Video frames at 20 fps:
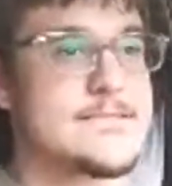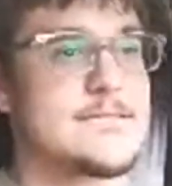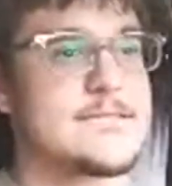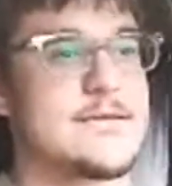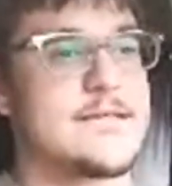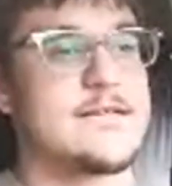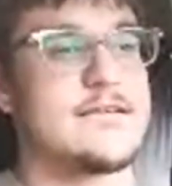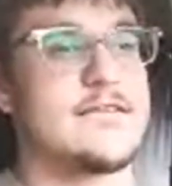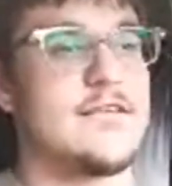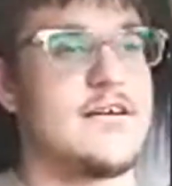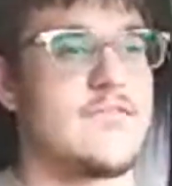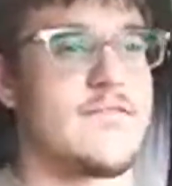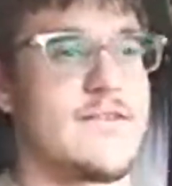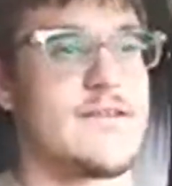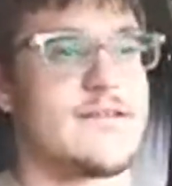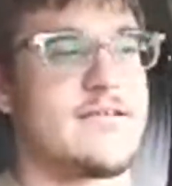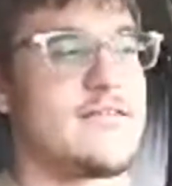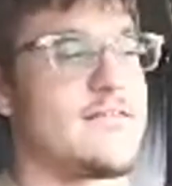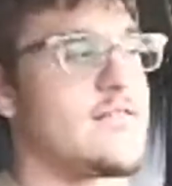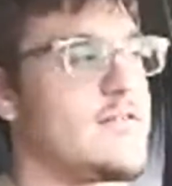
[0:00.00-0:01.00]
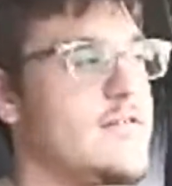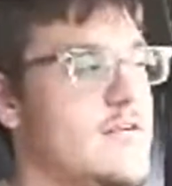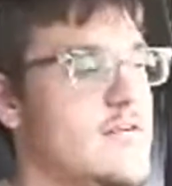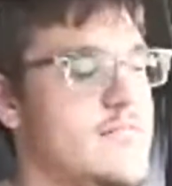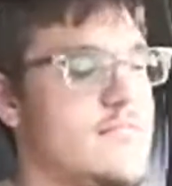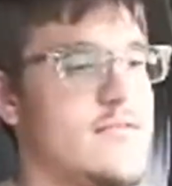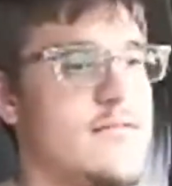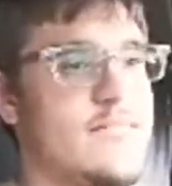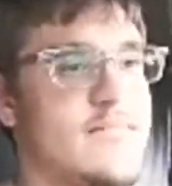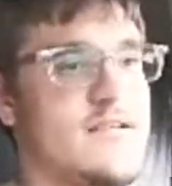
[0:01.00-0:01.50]
I love it.
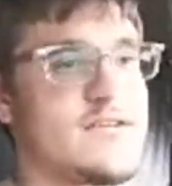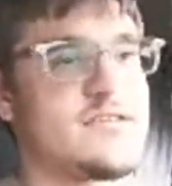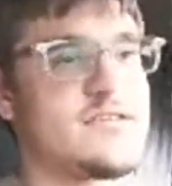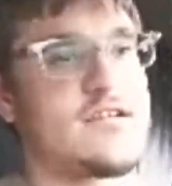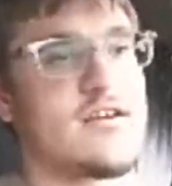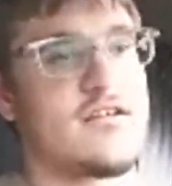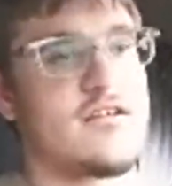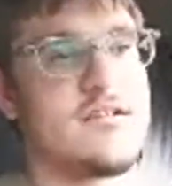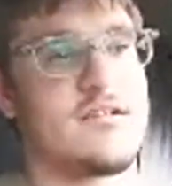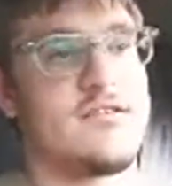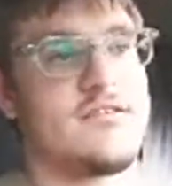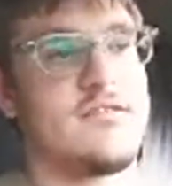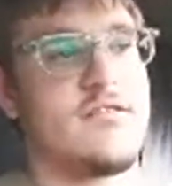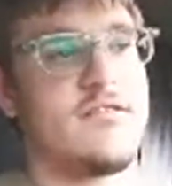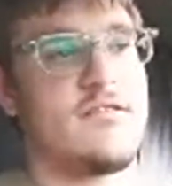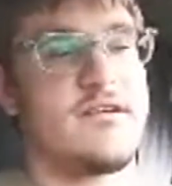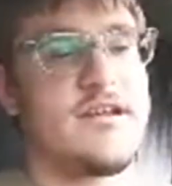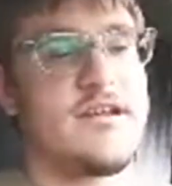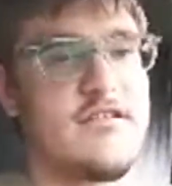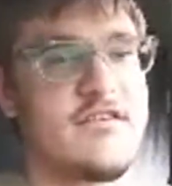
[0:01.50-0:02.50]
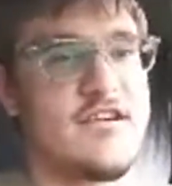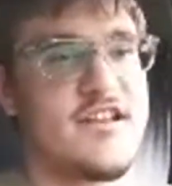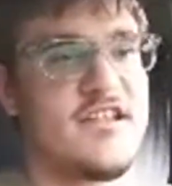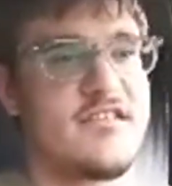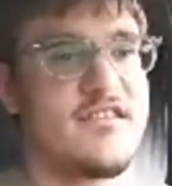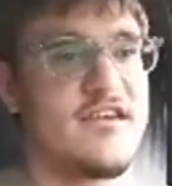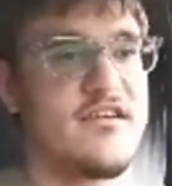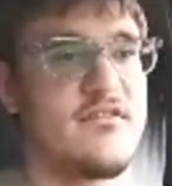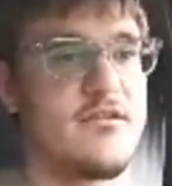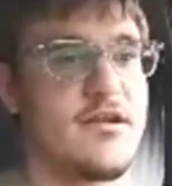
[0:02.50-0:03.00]
Well, I'm concerned you don't hear
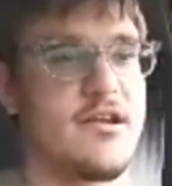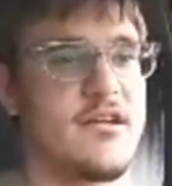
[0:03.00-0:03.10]
anything